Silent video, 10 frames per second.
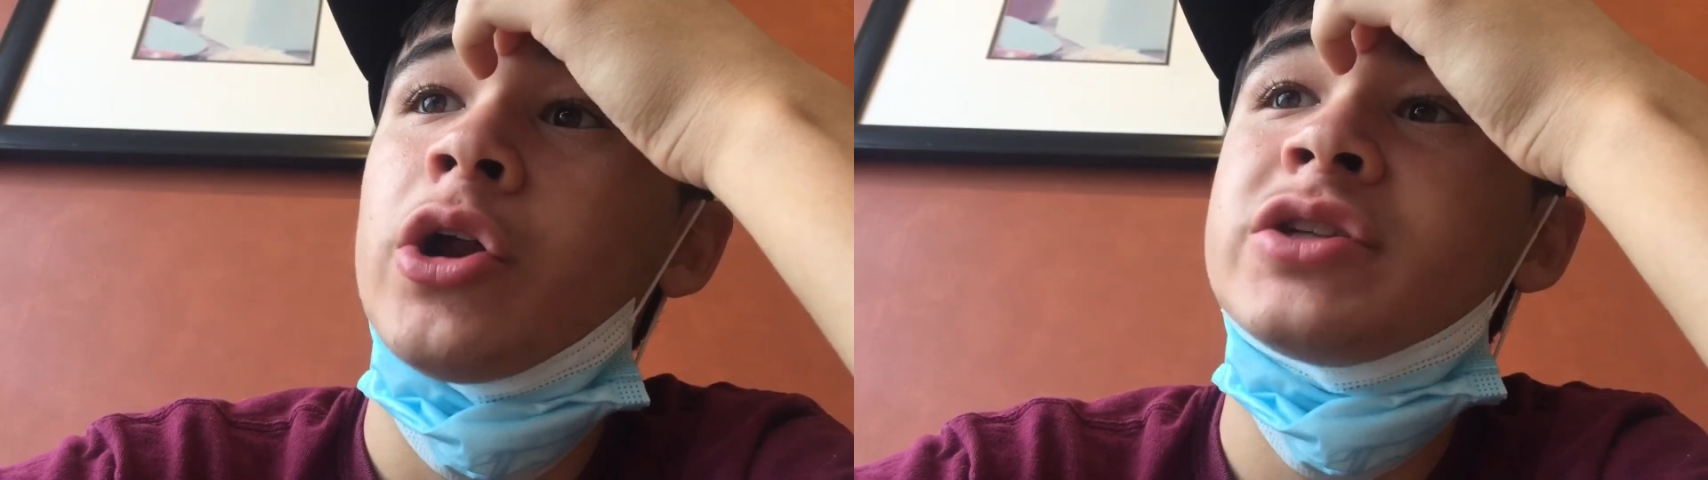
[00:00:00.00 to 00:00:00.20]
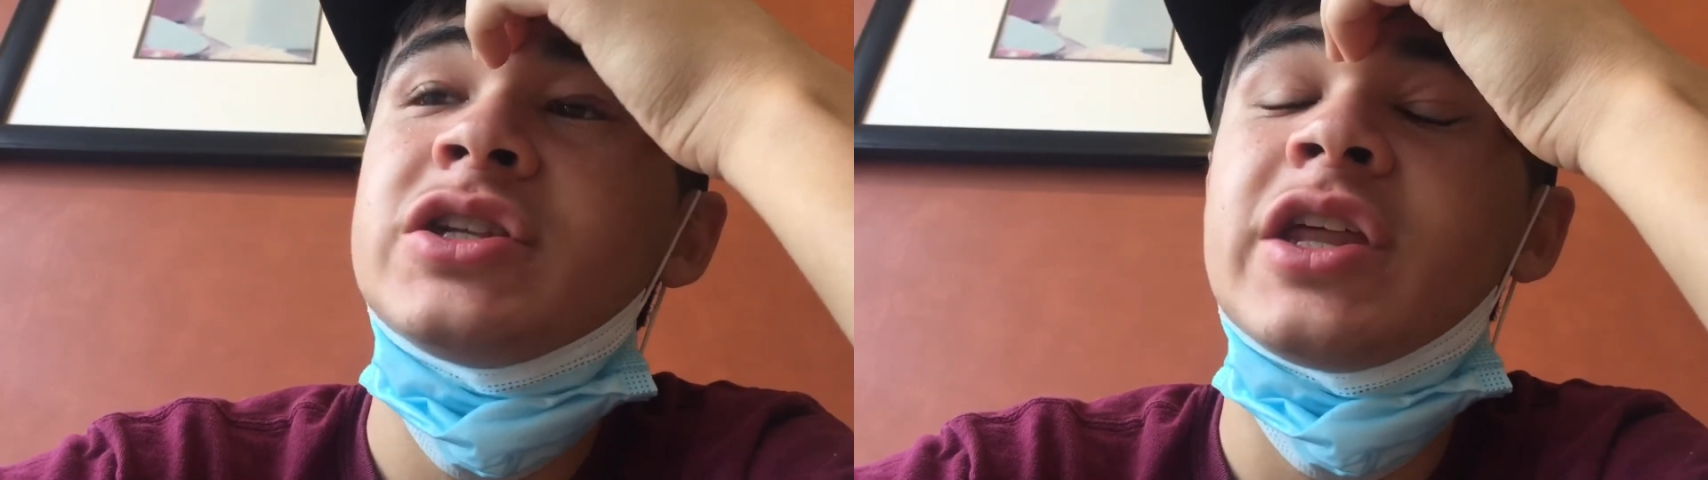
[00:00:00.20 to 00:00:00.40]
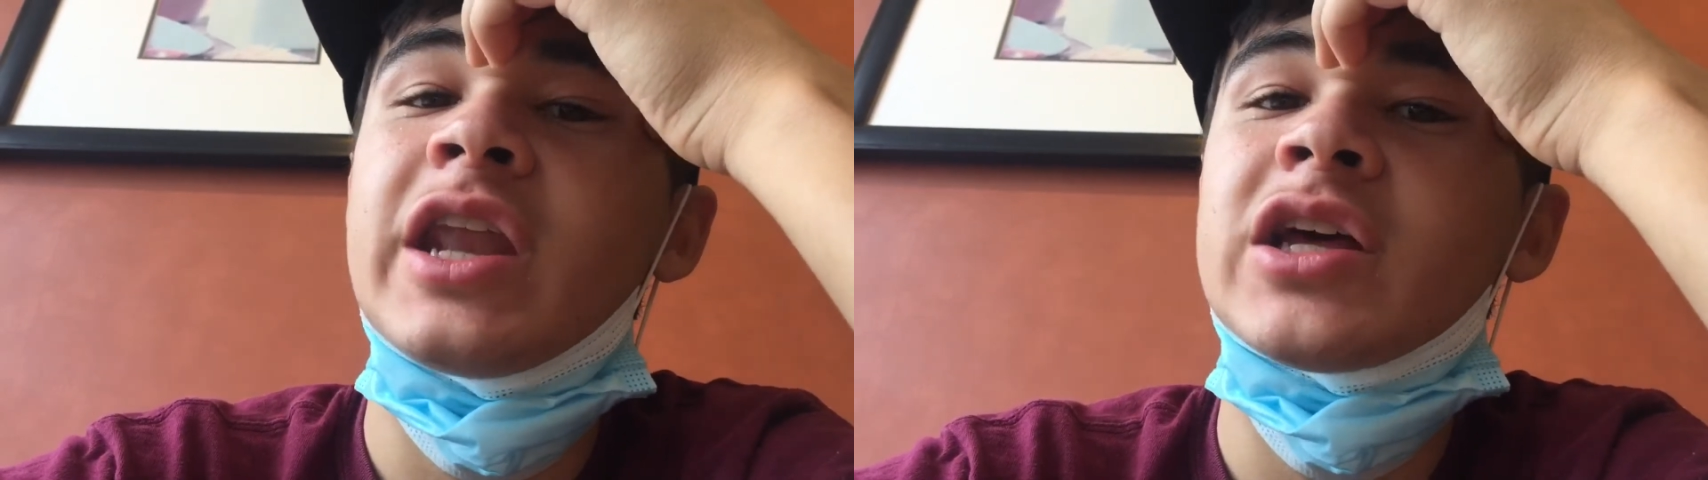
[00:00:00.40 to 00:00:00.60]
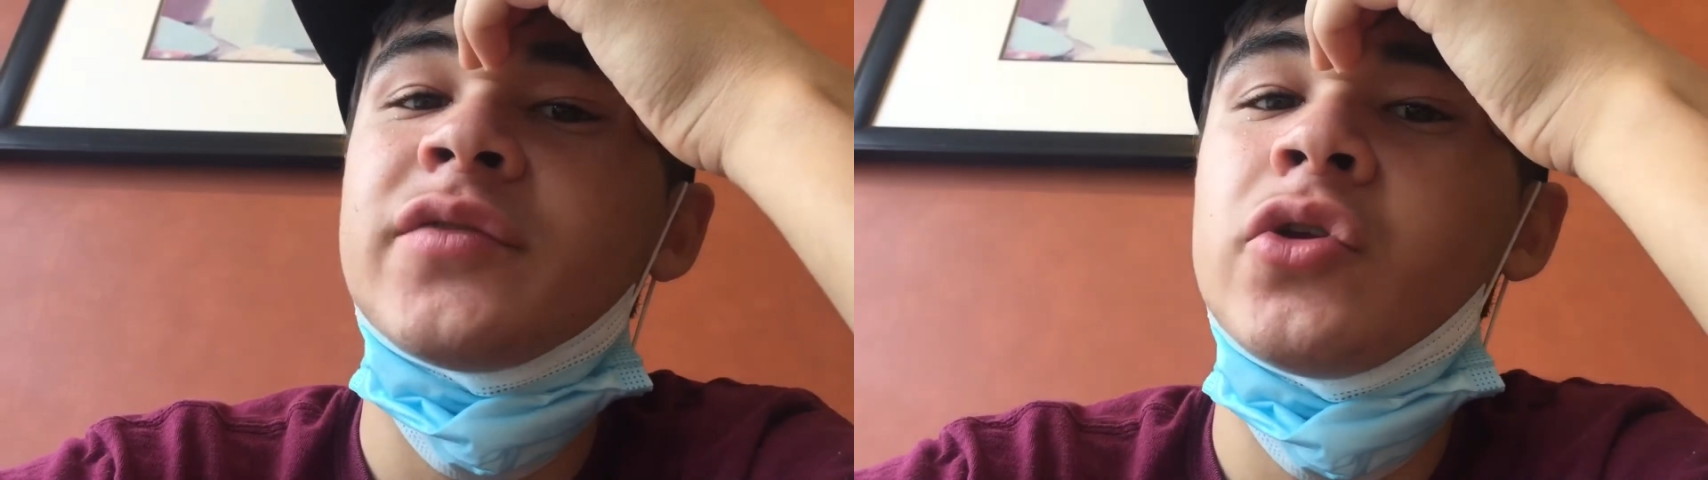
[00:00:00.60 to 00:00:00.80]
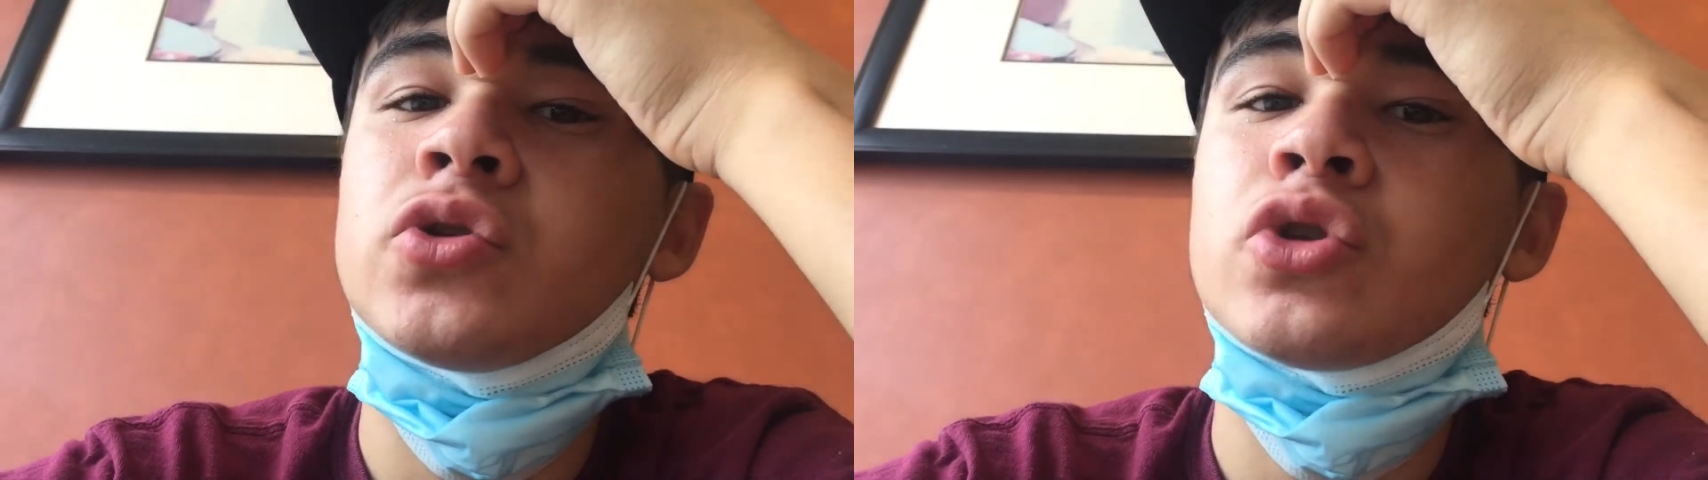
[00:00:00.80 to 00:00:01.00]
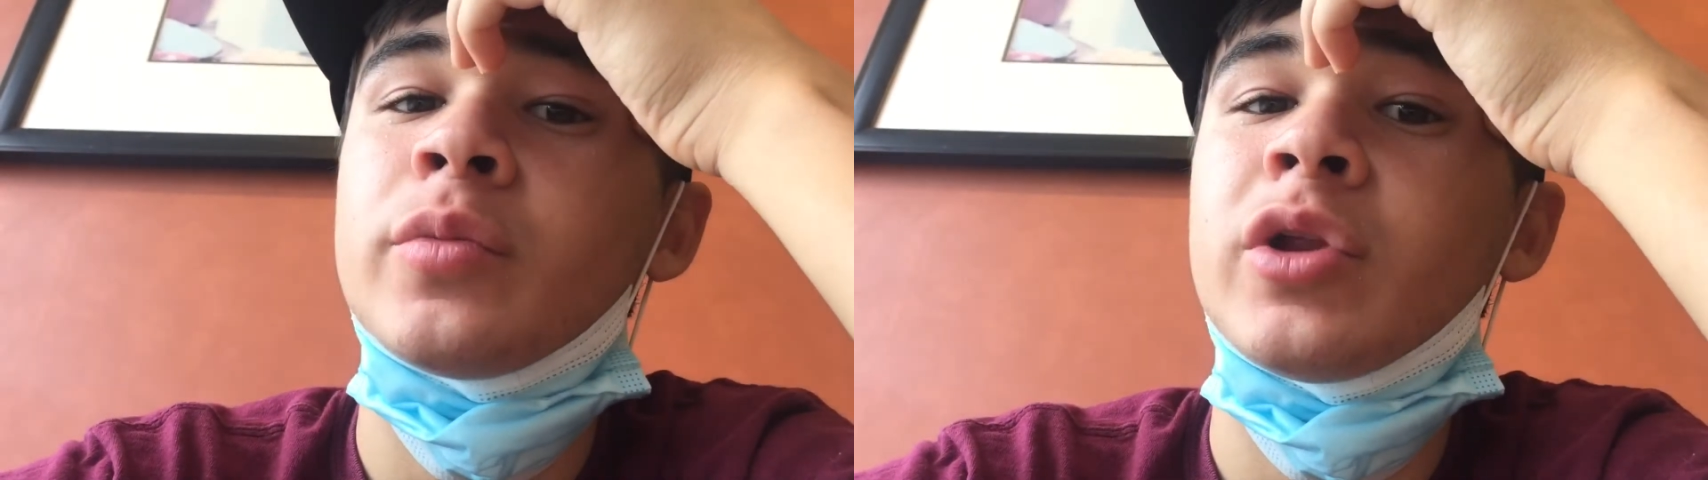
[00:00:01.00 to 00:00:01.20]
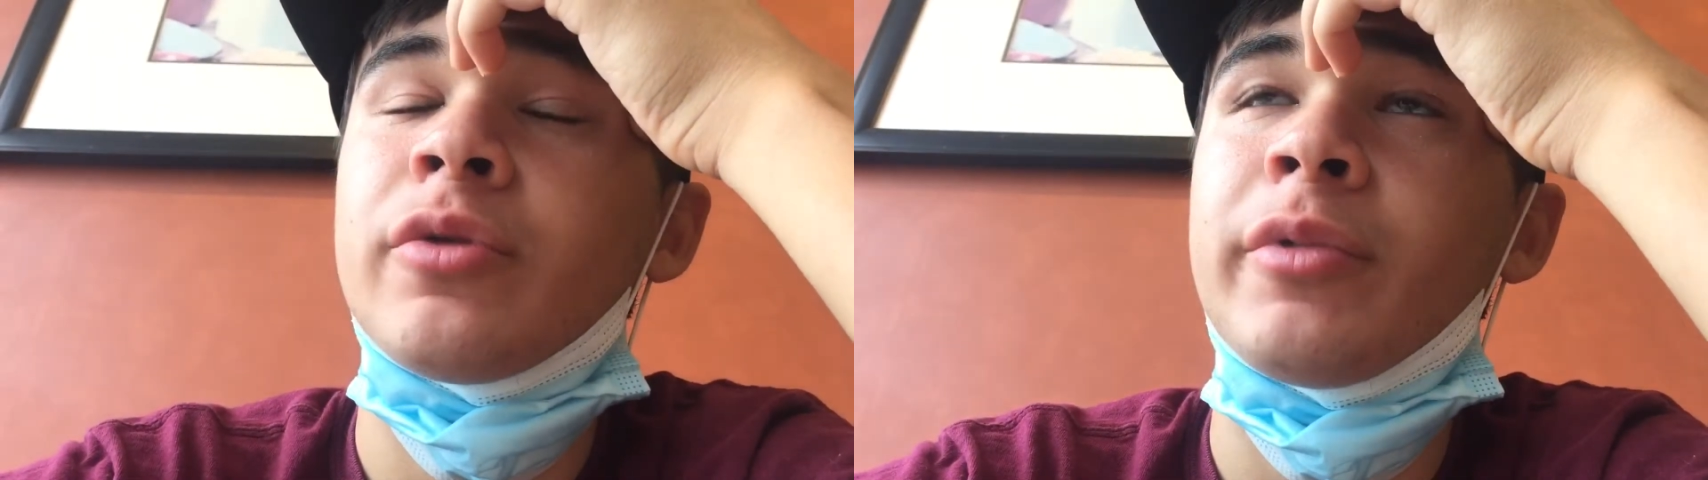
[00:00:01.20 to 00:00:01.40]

Honestly, the next video is going to be a